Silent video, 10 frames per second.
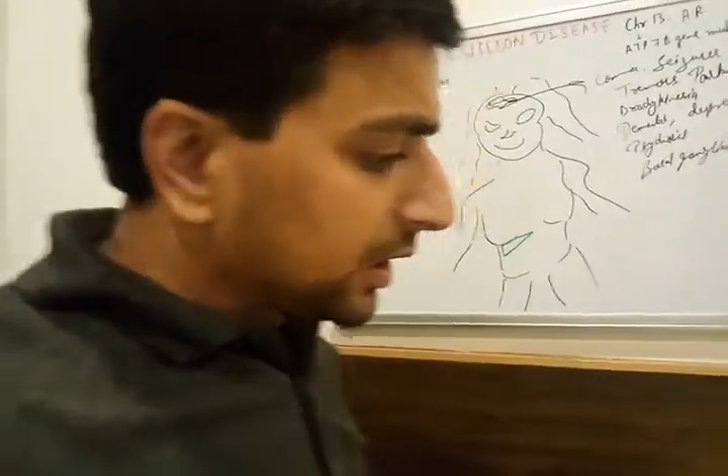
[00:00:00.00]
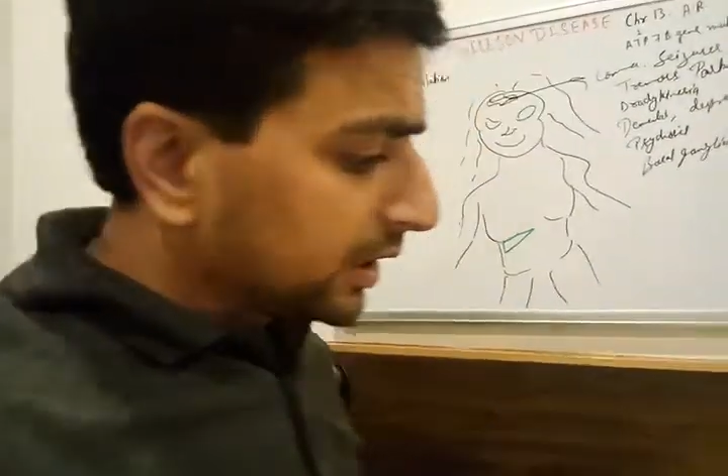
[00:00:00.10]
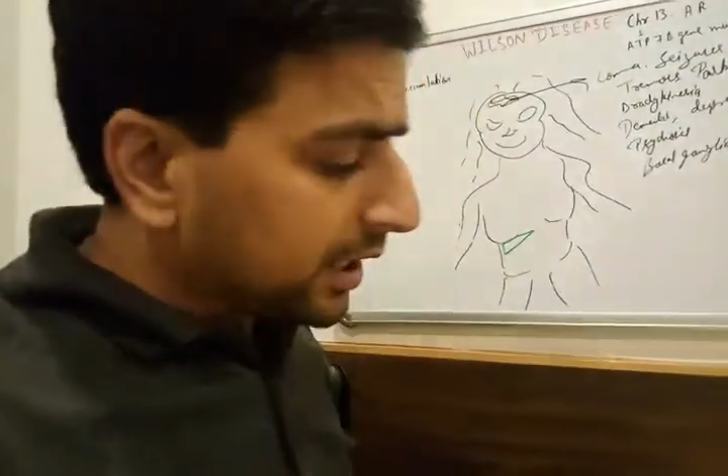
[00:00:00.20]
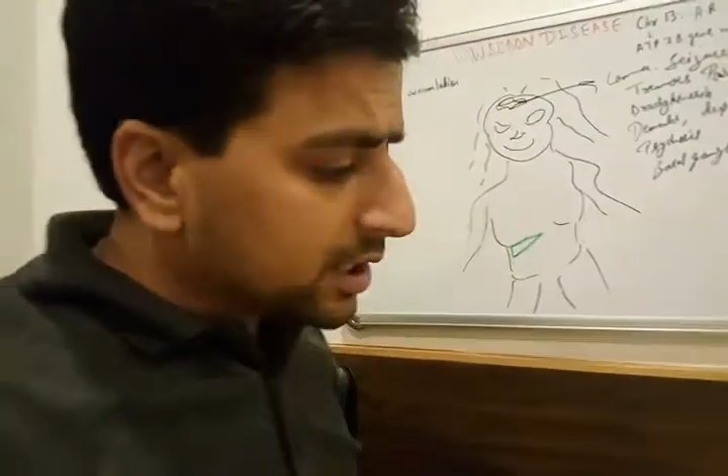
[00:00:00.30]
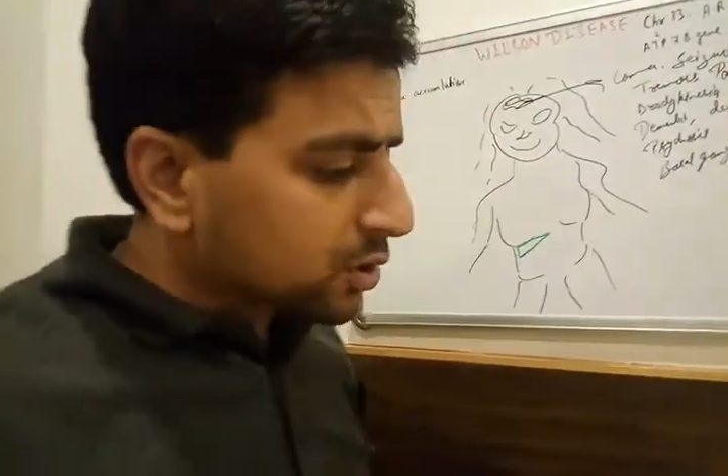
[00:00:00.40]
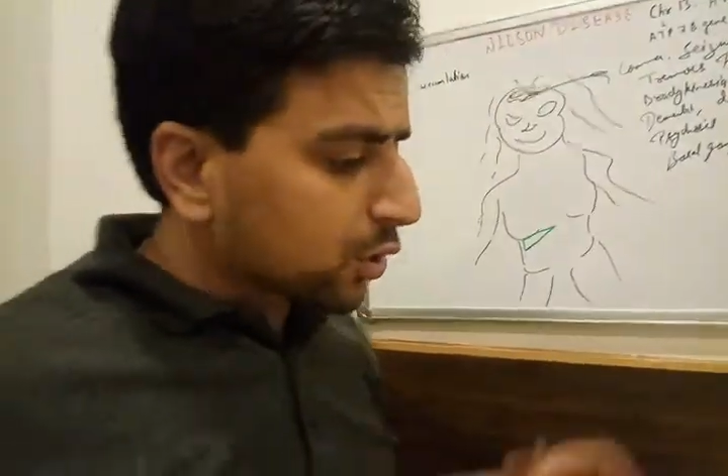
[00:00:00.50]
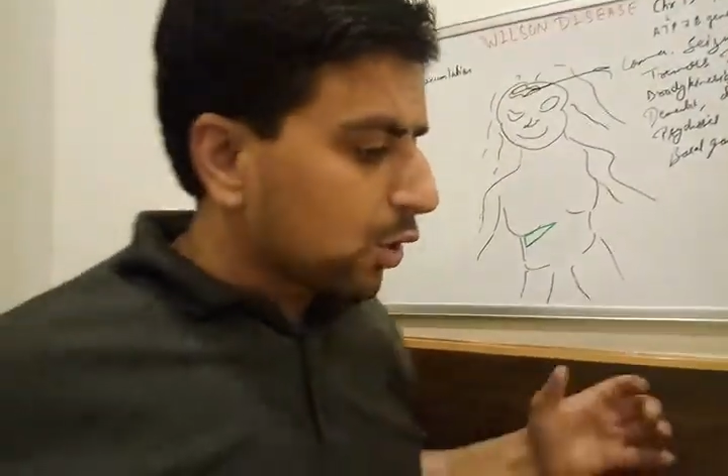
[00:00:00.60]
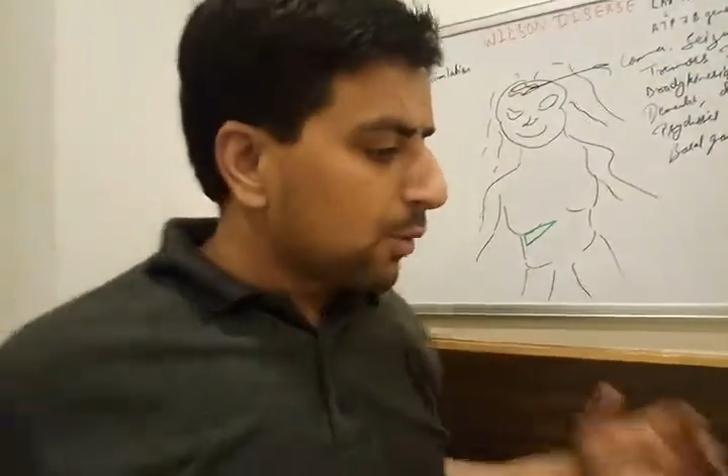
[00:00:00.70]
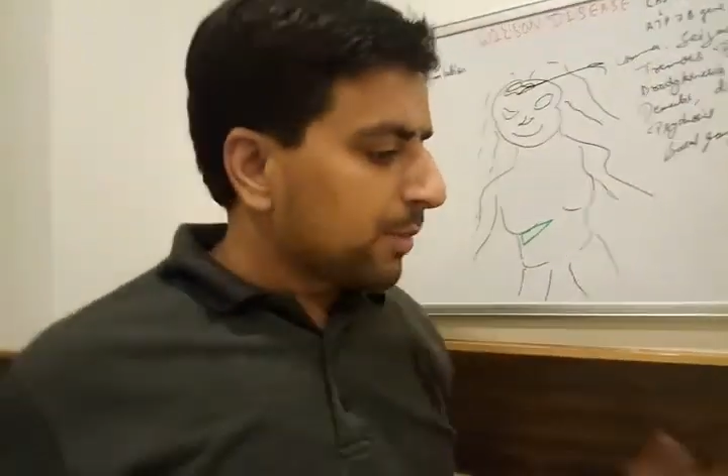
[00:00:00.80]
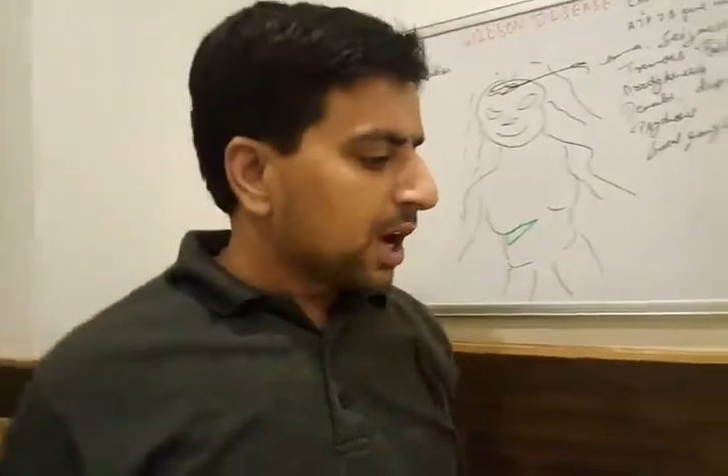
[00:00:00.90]
there is
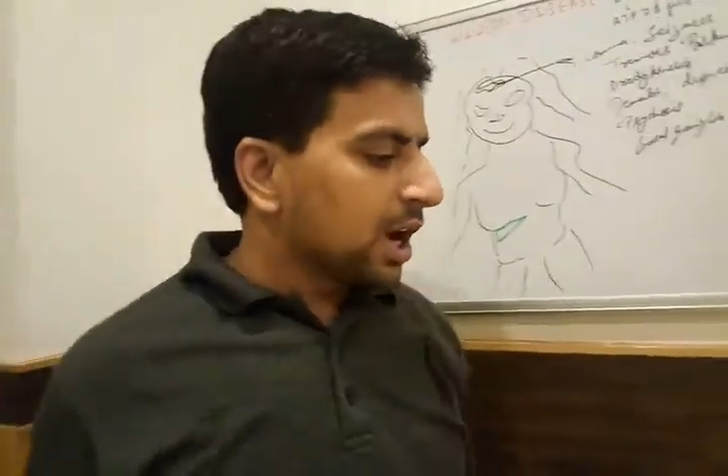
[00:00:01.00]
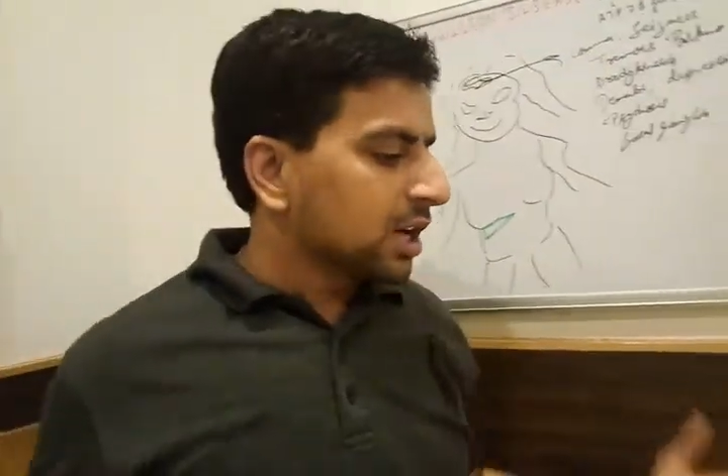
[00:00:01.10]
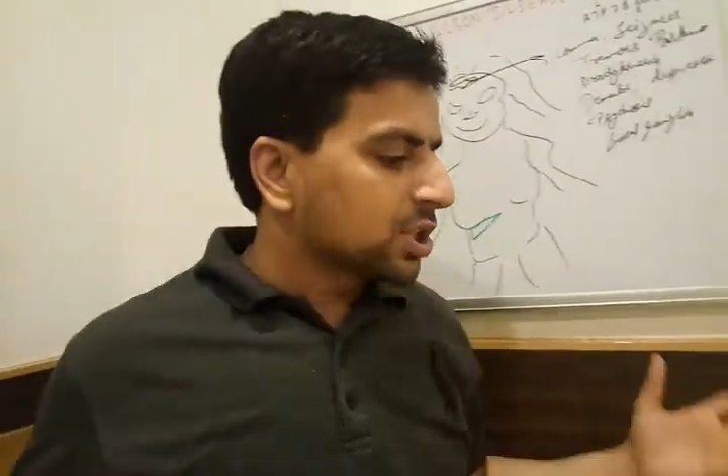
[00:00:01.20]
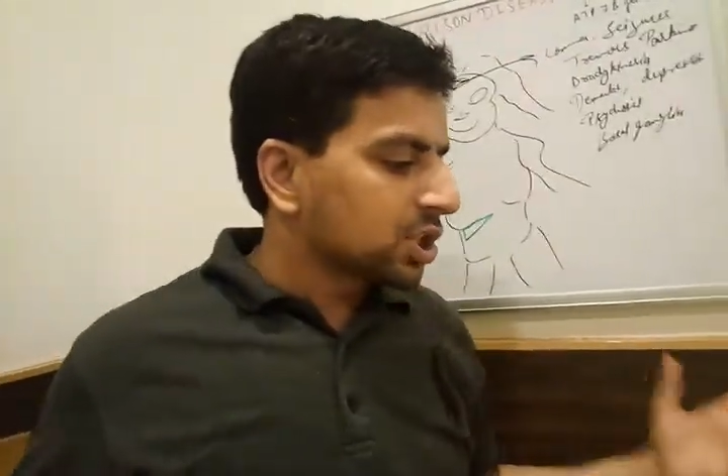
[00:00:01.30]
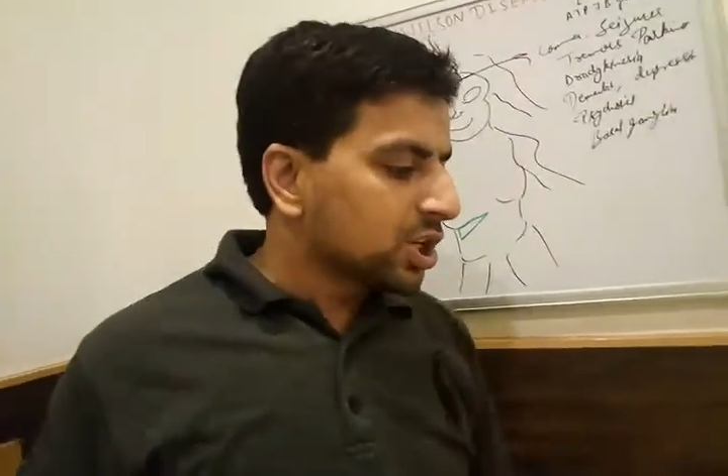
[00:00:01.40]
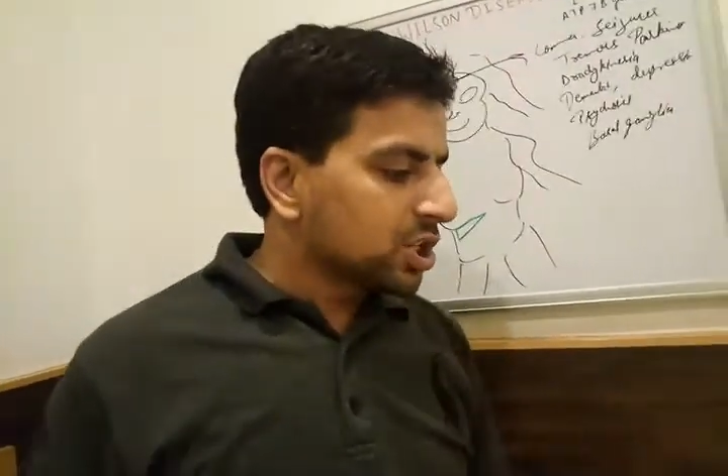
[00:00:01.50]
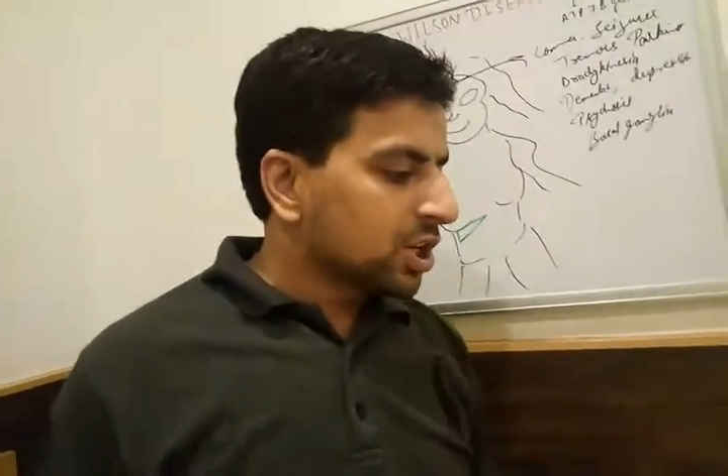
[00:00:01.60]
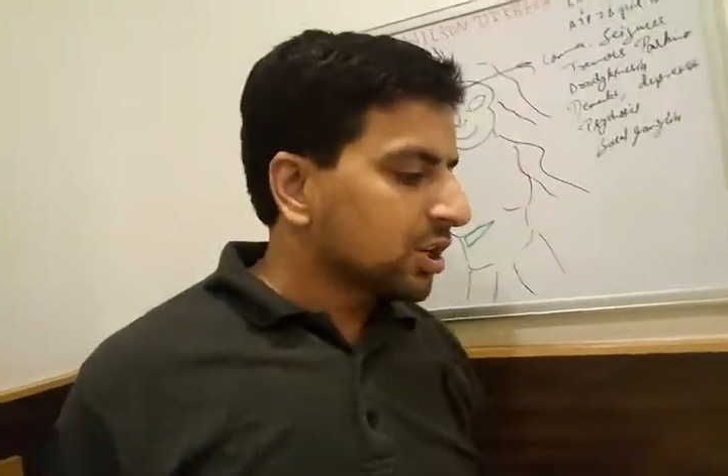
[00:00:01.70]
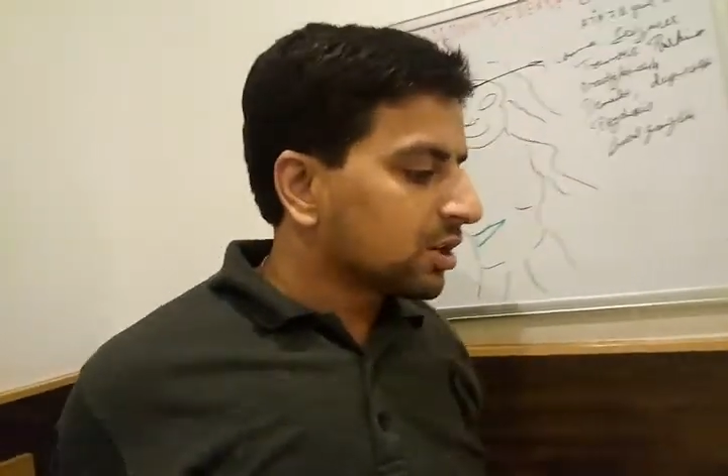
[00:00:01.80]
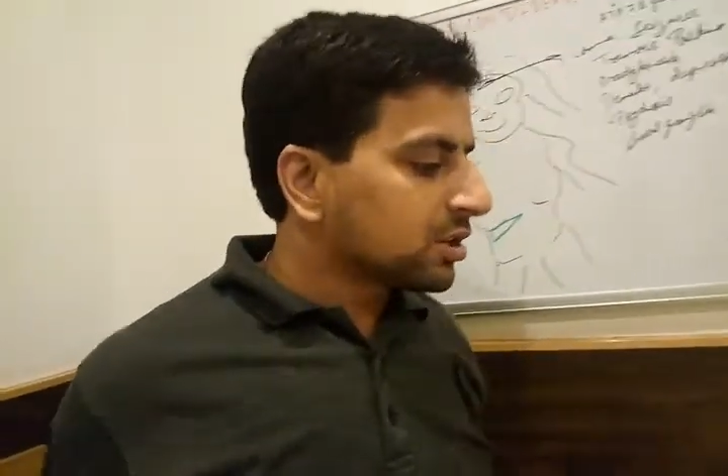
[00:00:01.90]
coma,
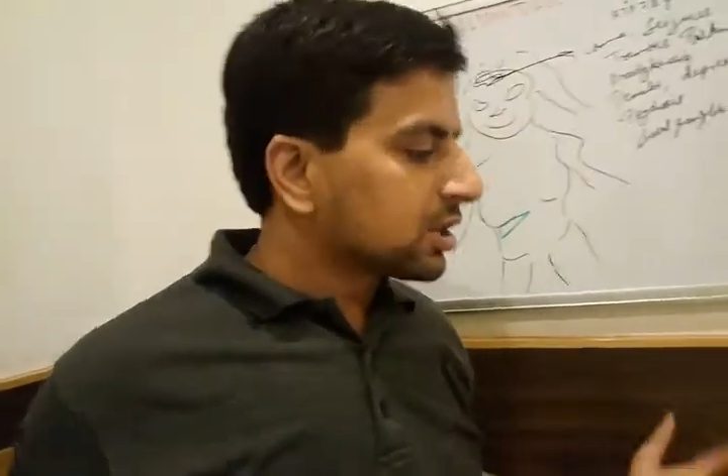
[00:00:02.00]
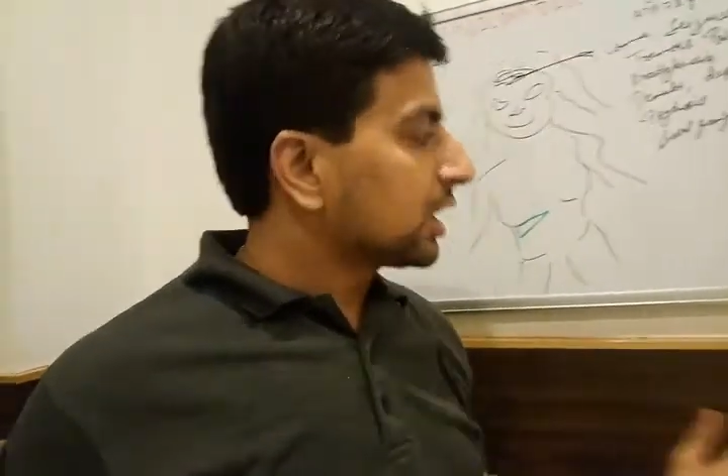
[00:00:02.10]
seizures,